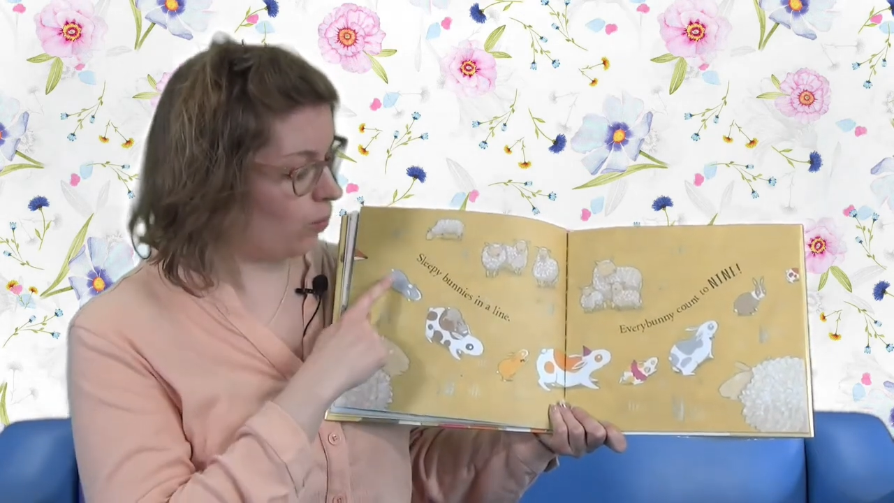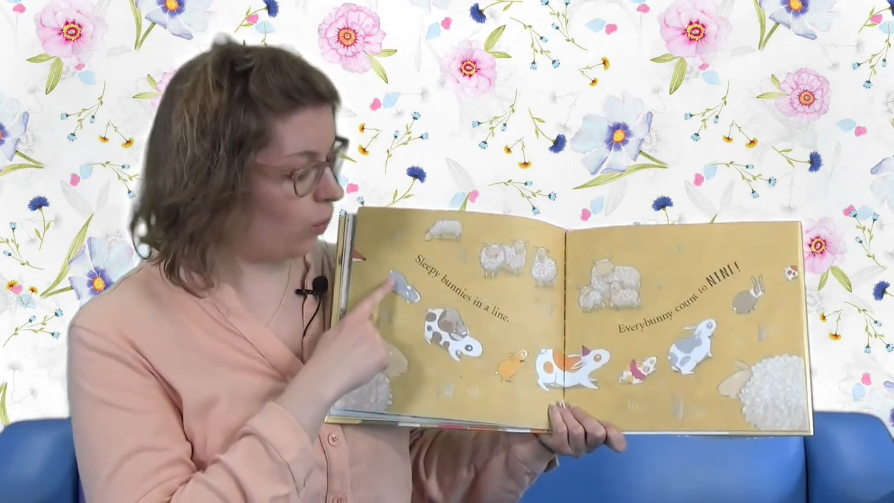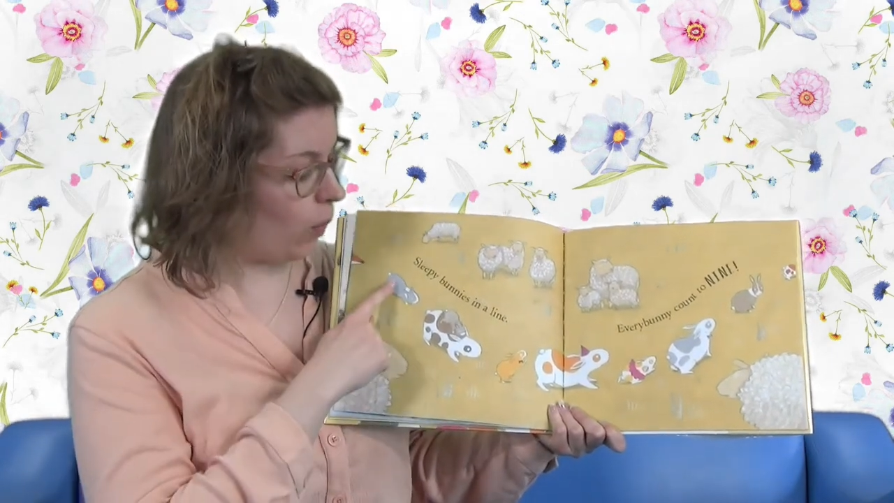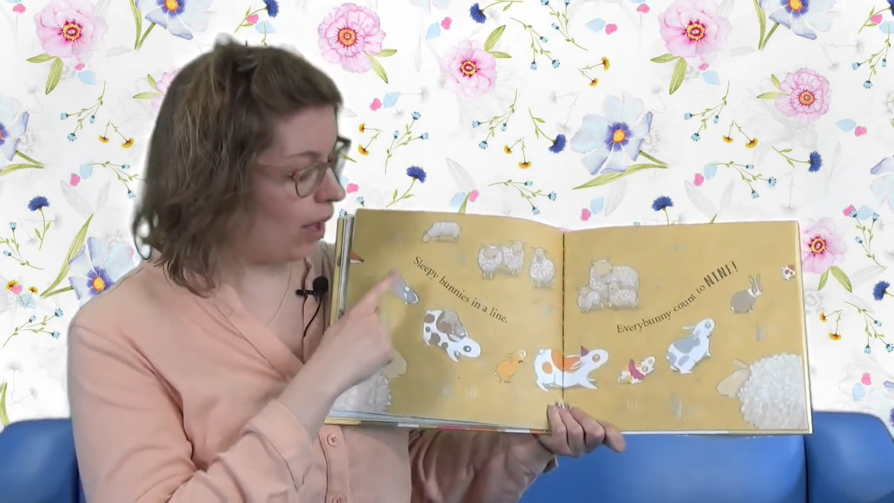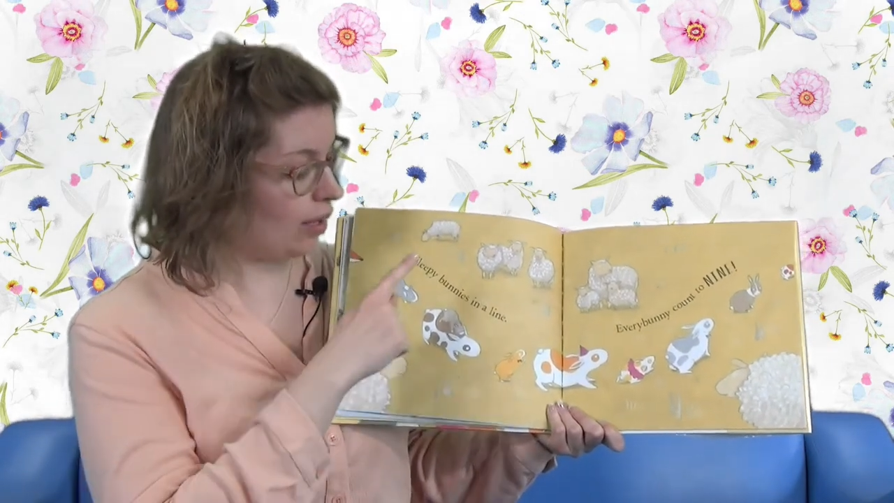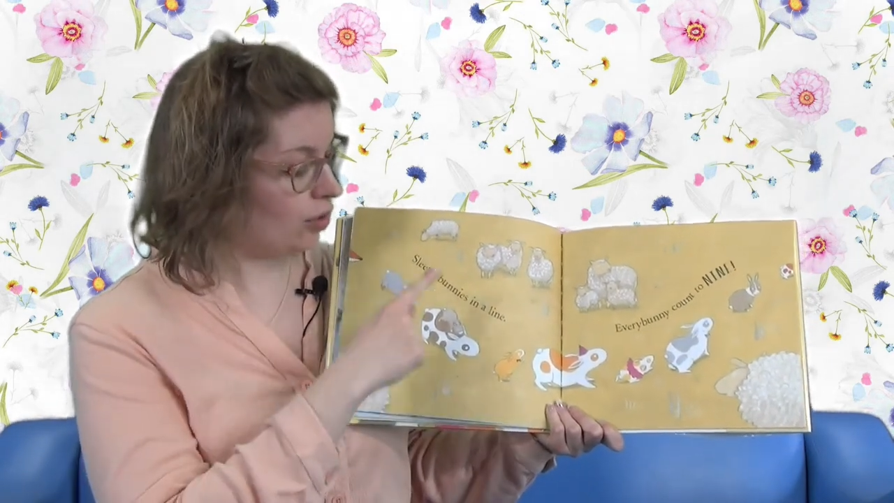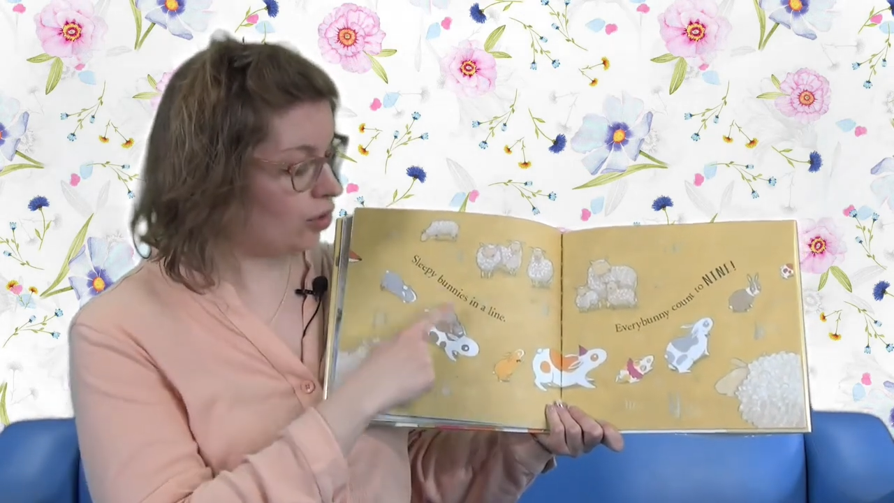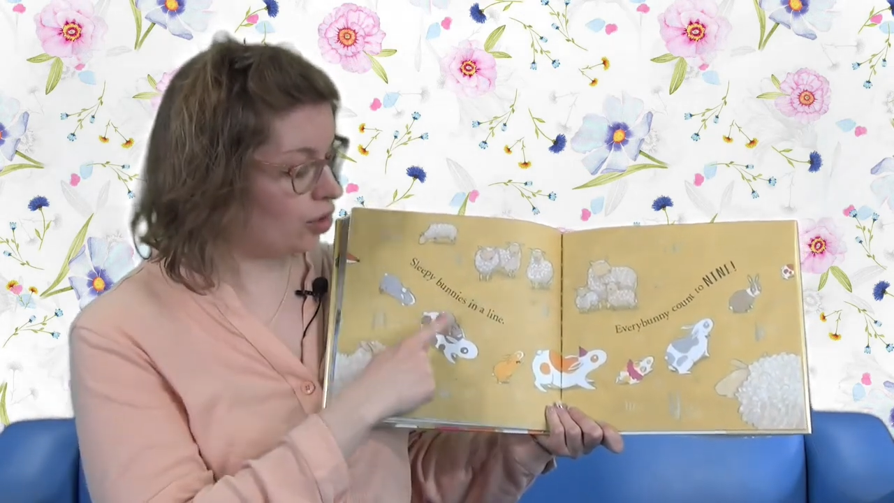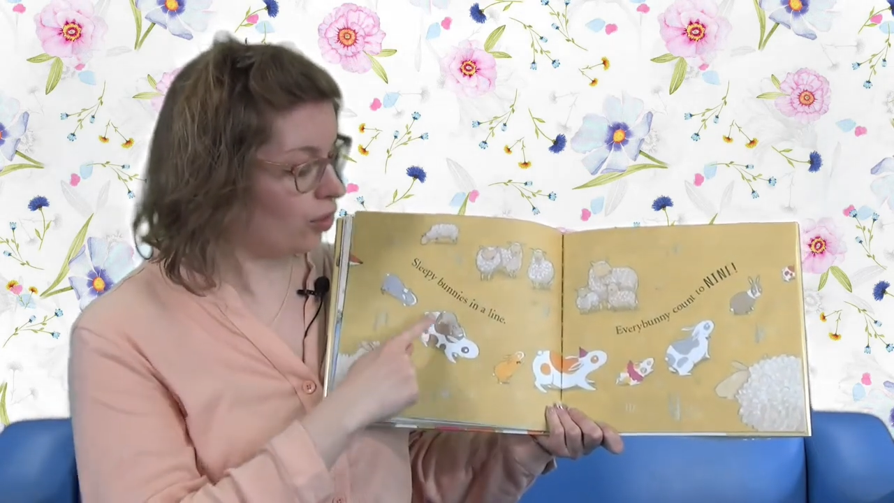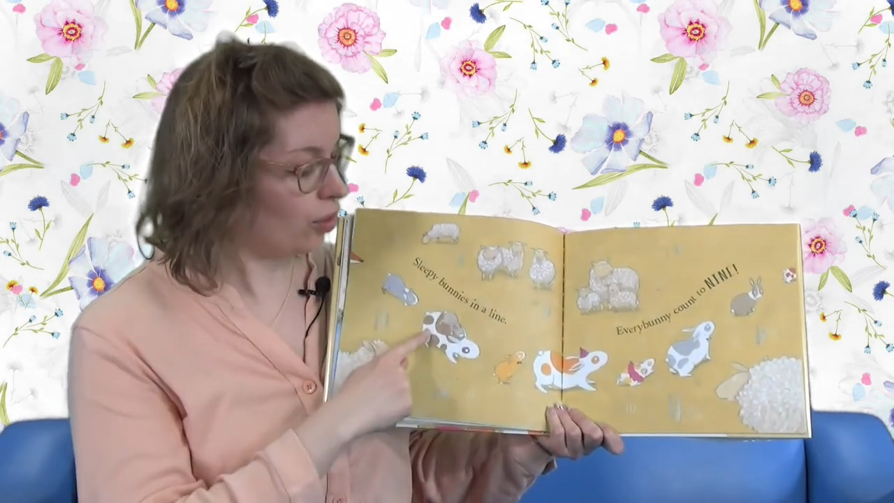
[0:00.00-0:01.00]
One,
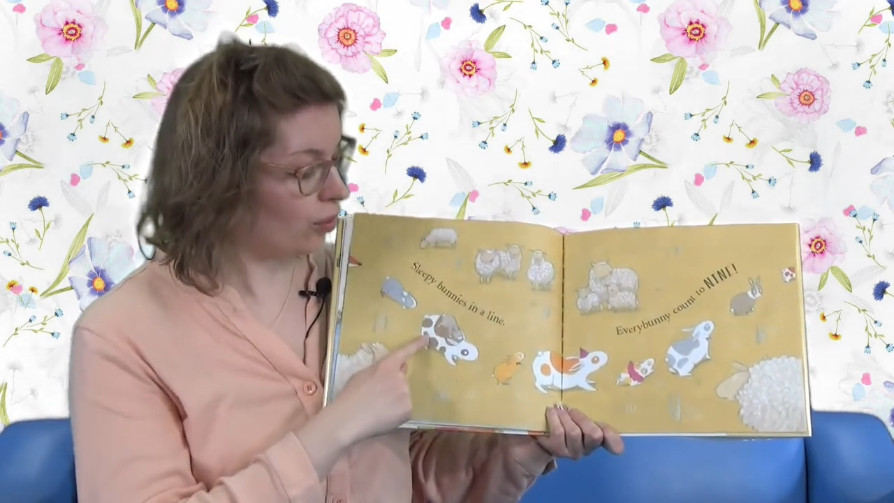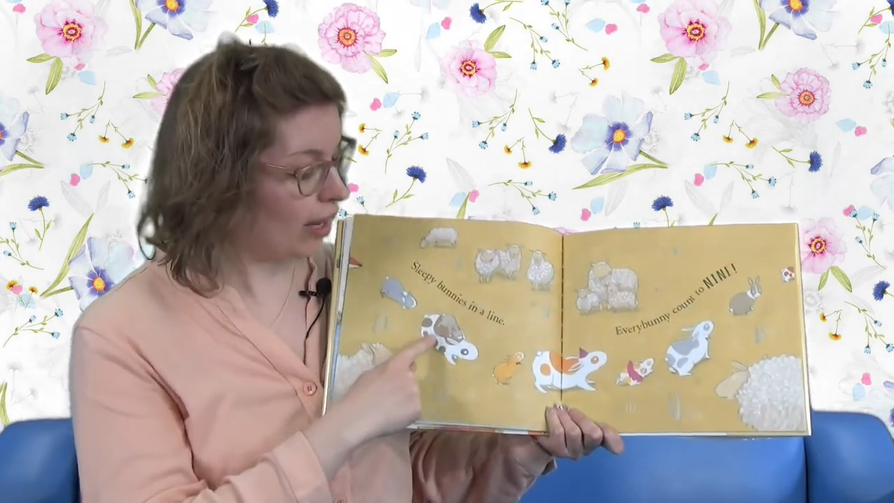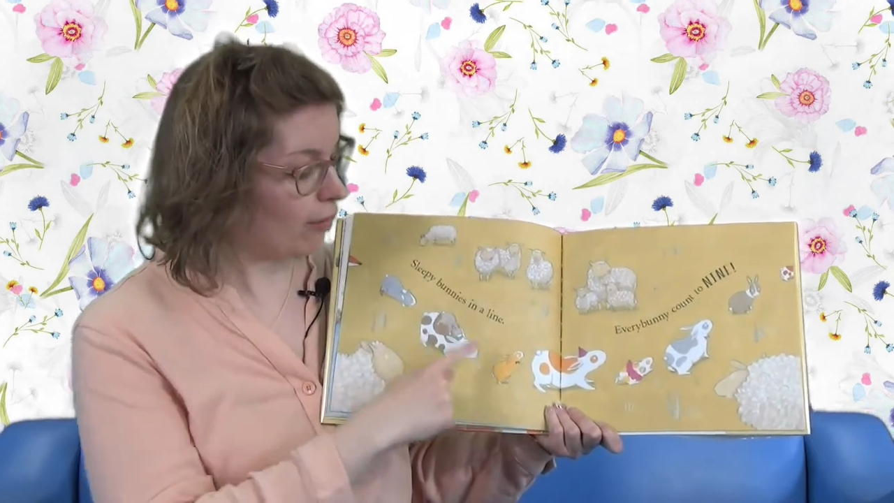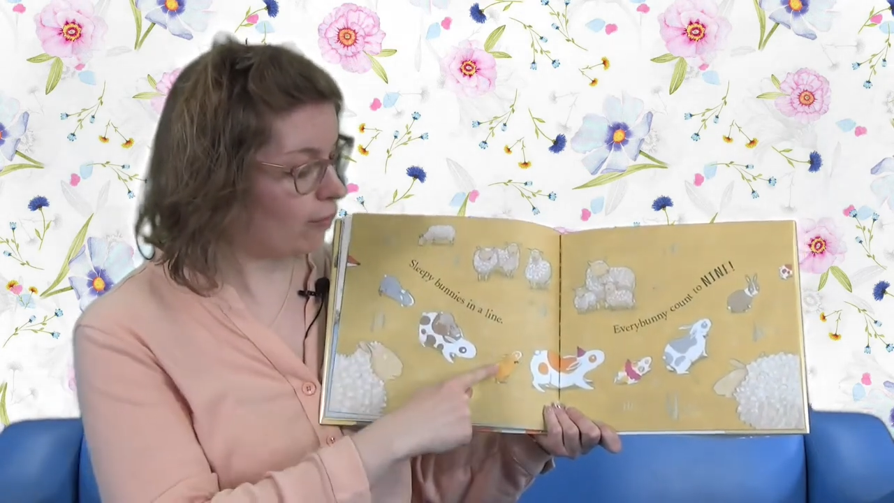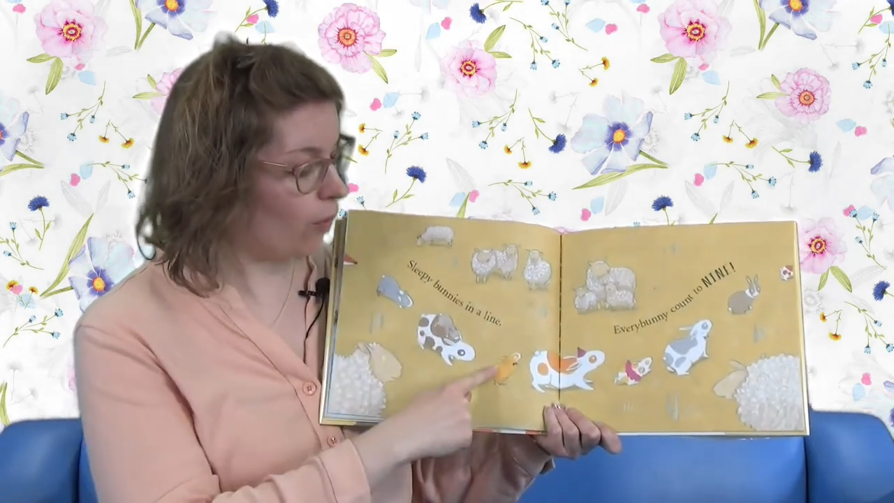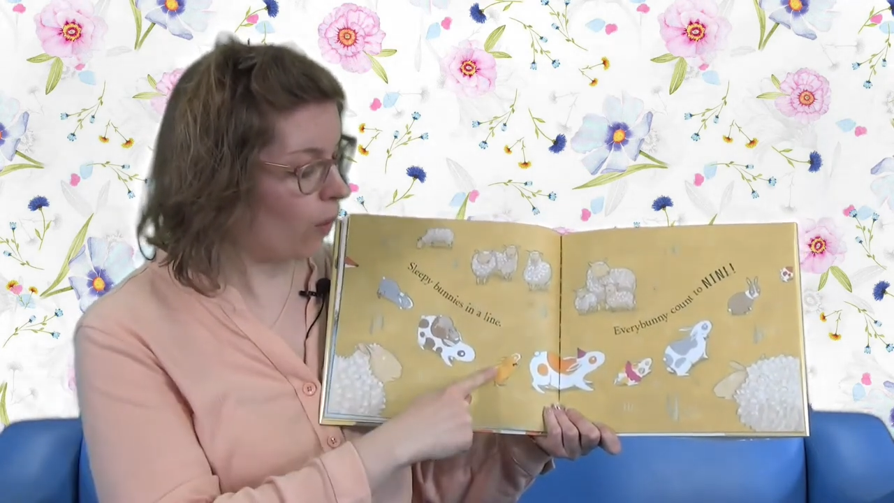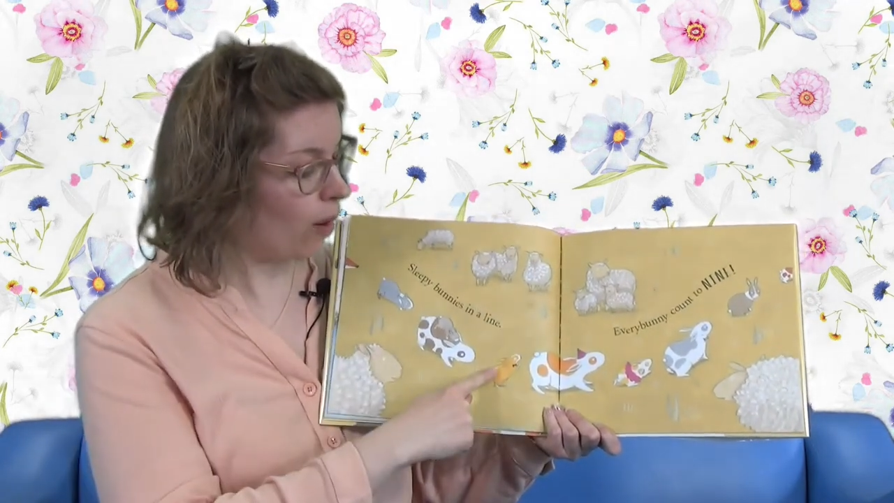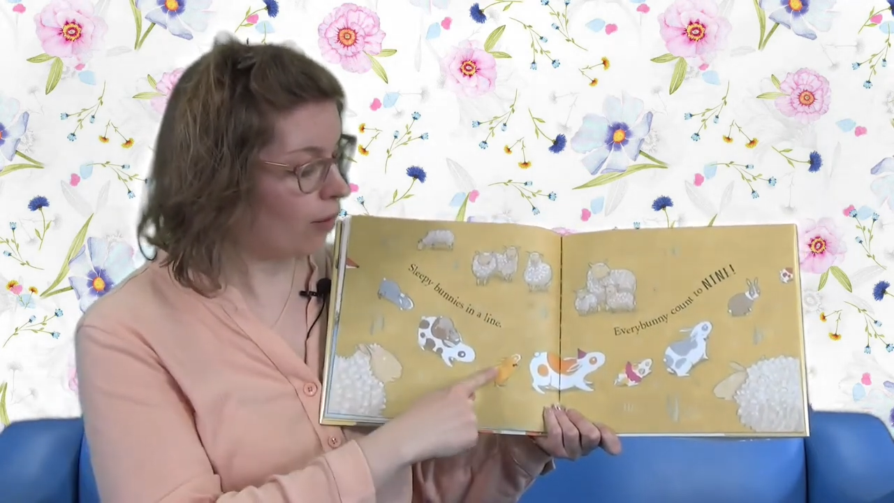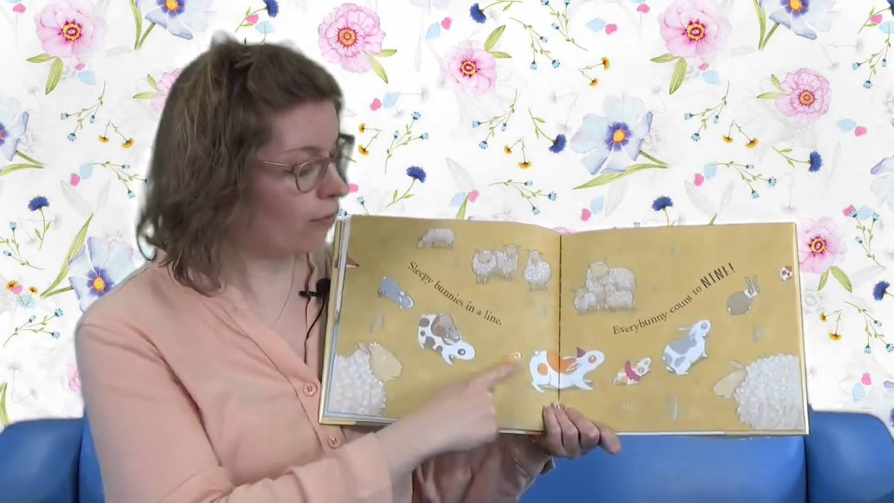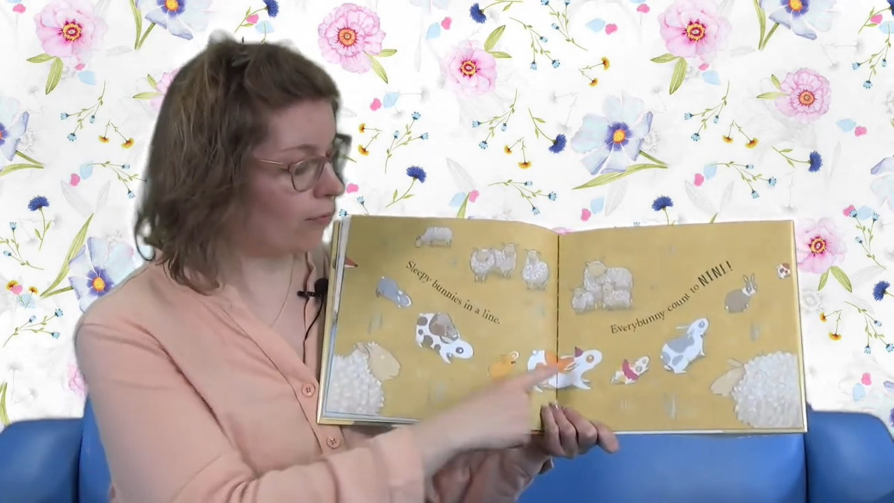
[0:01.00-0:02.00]
two, three, four,